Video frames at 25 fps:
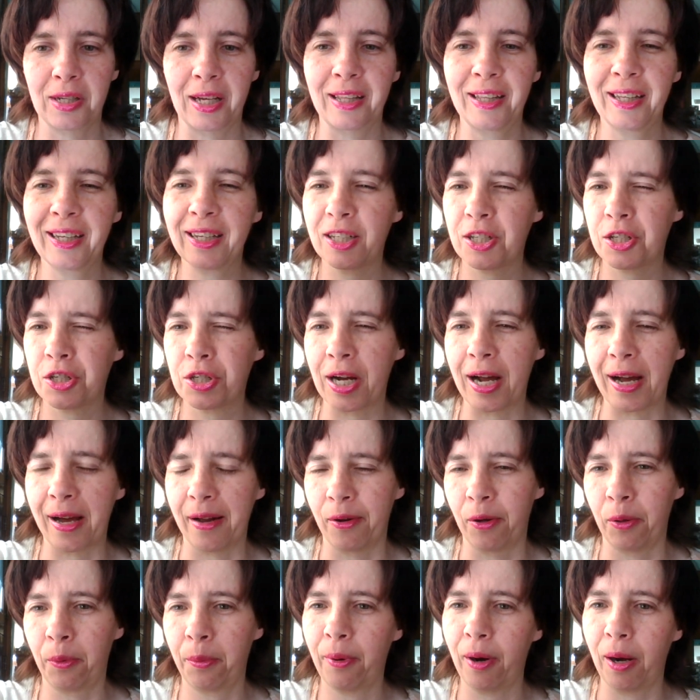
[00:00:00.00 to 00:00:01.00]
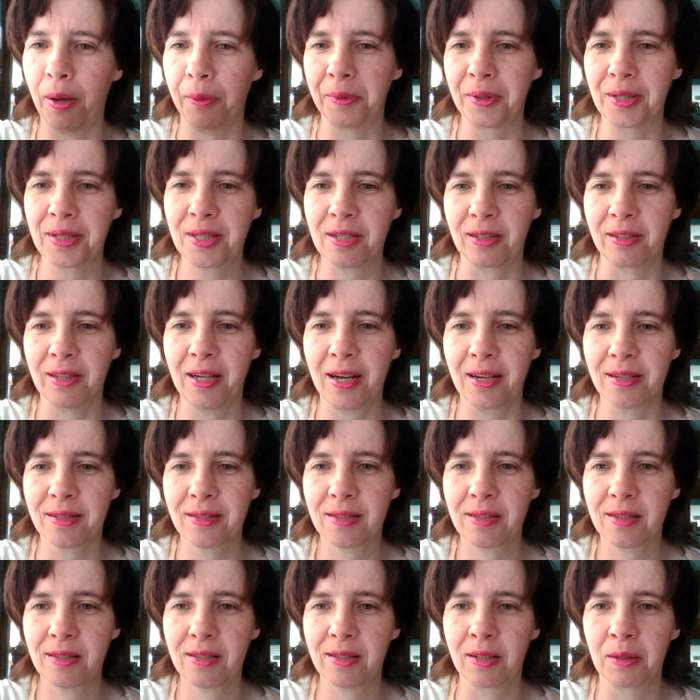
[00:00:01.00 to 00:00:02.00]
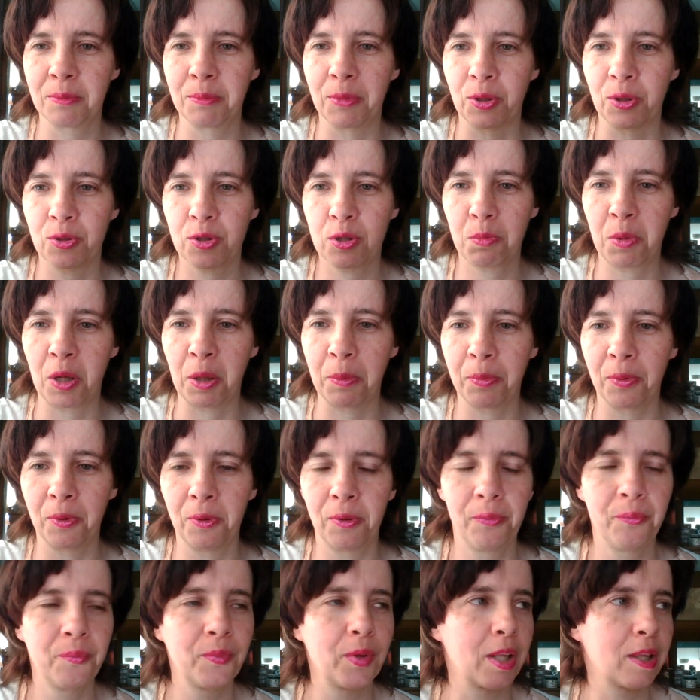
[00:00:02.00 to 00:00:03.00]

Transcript: I think Shadow probably still has the most people